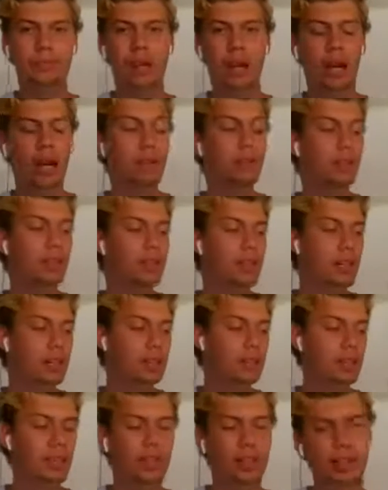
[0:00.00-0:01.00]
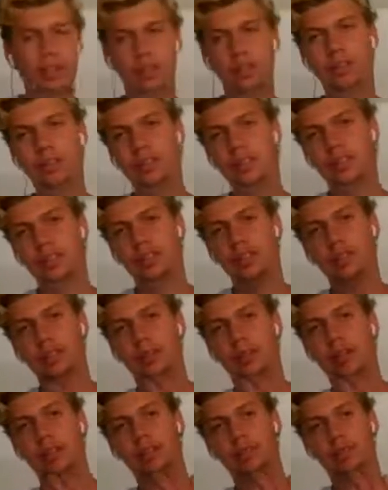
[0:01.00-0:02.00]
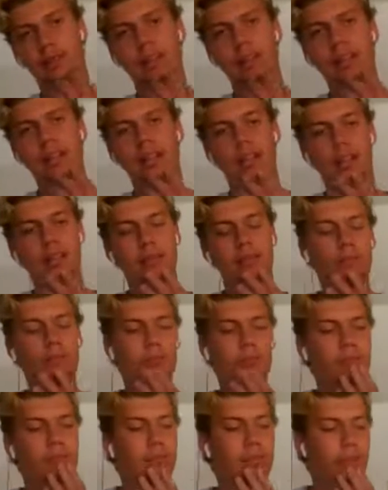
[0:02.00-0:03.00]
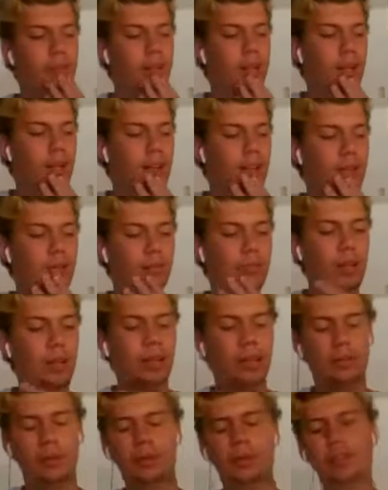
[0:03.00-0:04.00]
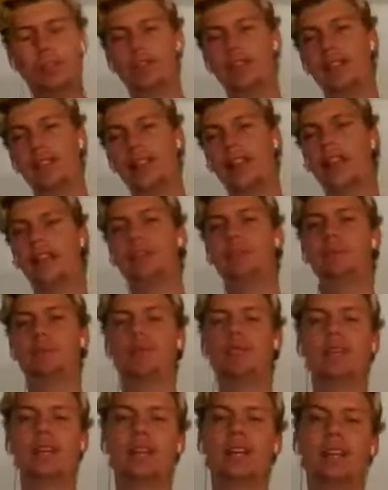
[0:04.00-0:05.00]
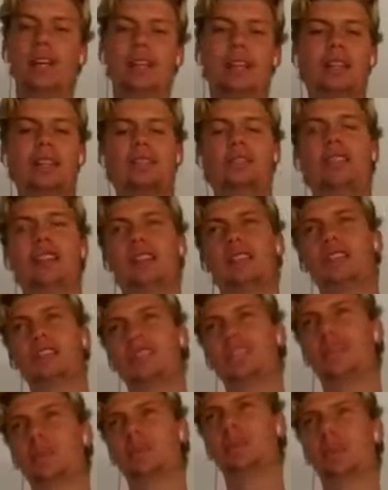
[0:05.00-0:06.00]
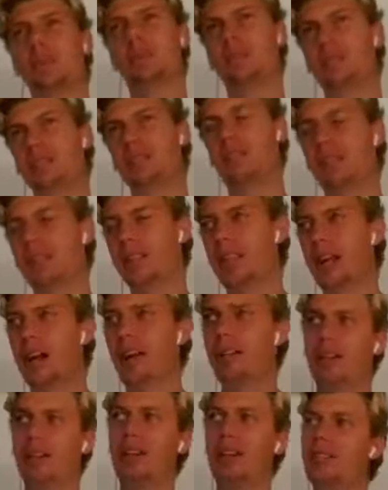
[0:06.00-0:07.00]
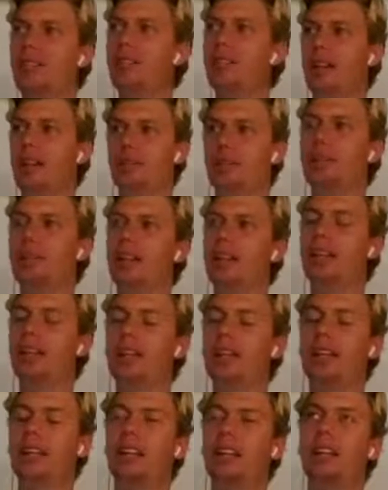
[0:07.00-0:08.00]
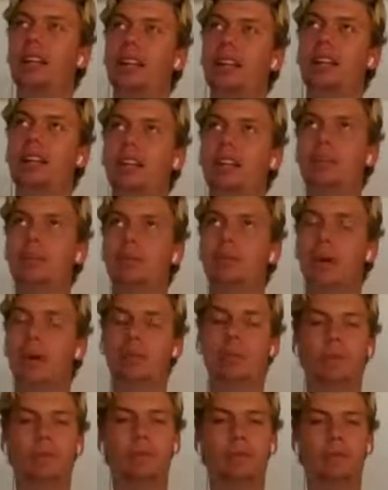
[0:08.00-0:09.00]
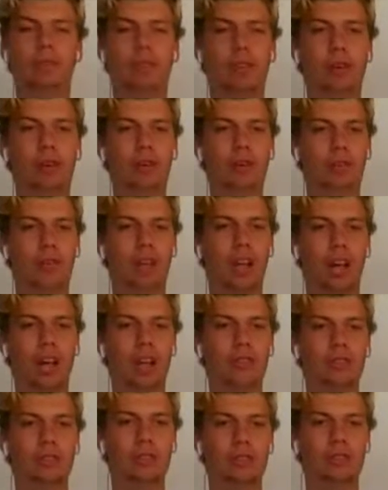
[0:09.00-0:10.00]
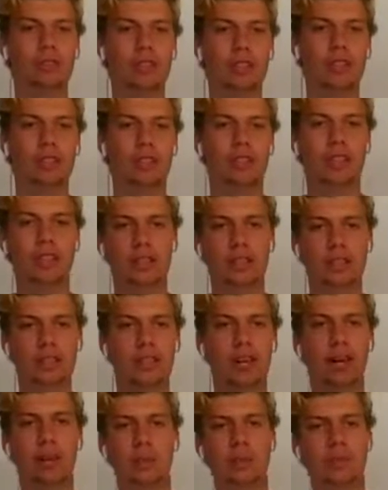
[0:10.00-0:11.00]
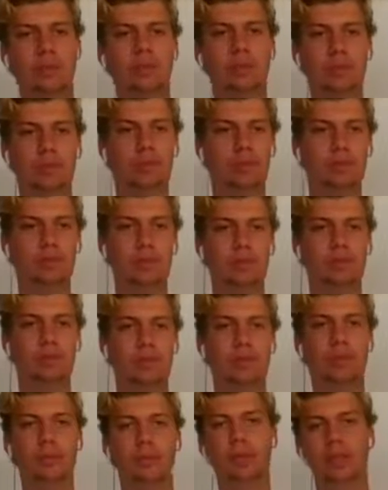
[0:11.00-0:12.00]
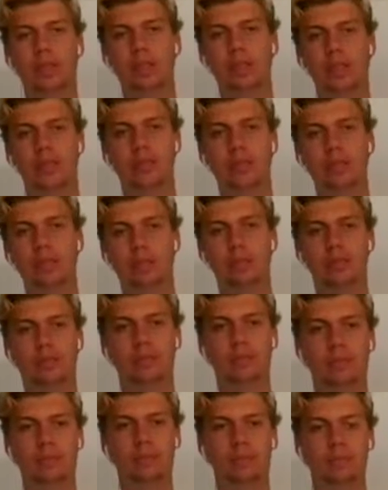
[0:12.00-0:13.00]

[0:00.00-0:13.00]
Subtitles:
I was actually gonna do Instagram Live, but then like my phone's at 80%, and if I was gonna be on here in an hour, I feel like my phone life would just like drop. Wouldn't be good.